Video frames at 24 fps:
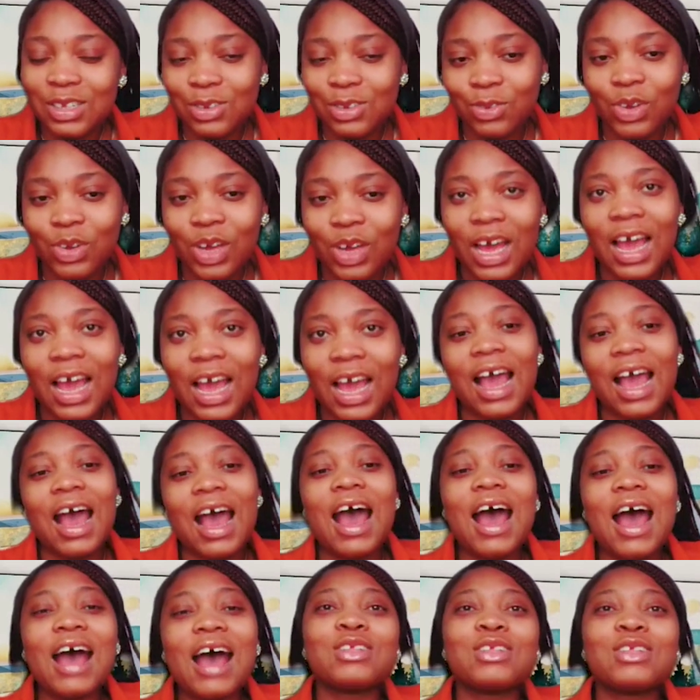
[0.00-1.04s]
So I
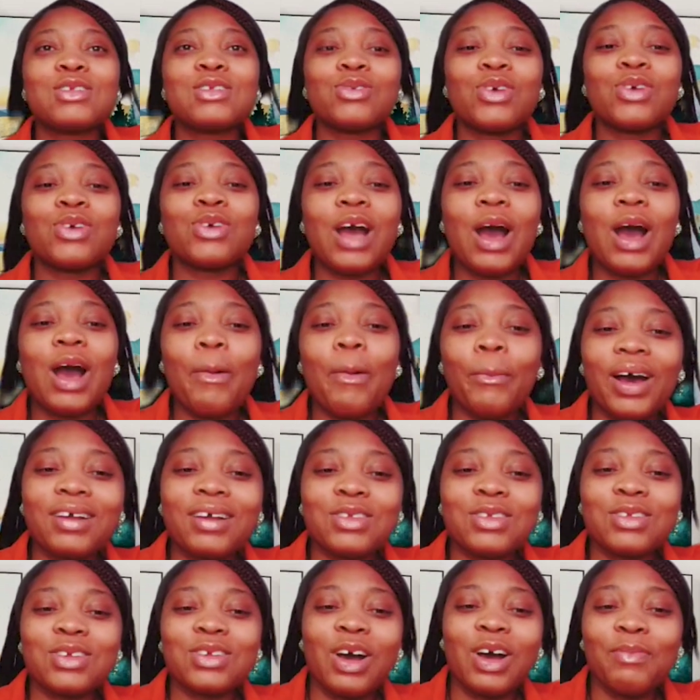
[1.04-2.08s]
had to come back
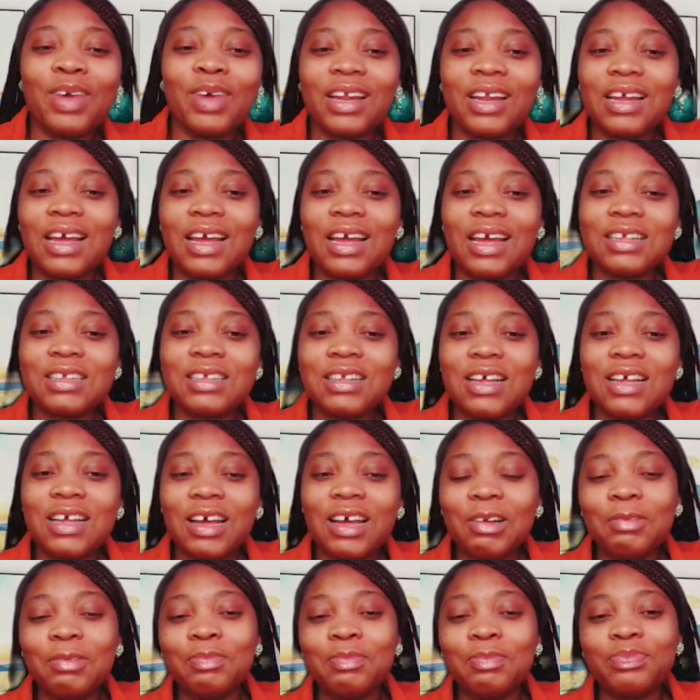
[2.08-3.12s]
to come and
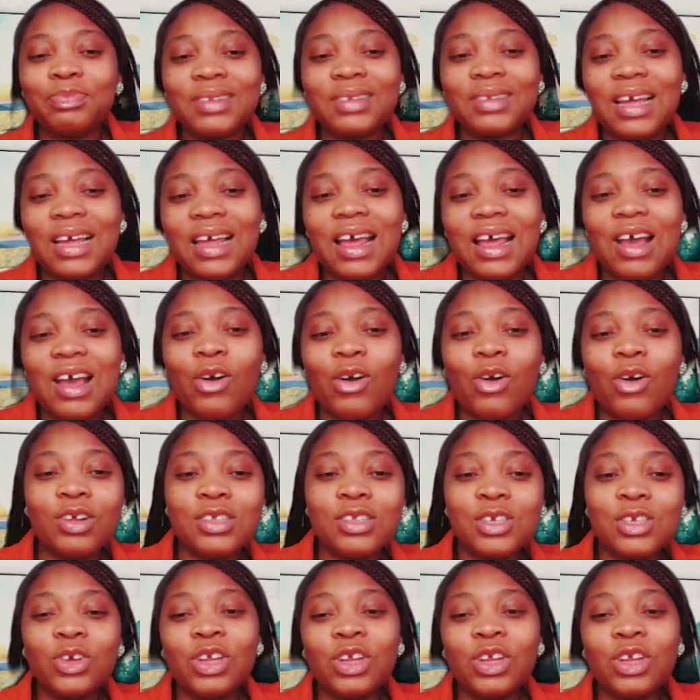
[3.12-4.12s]
continue the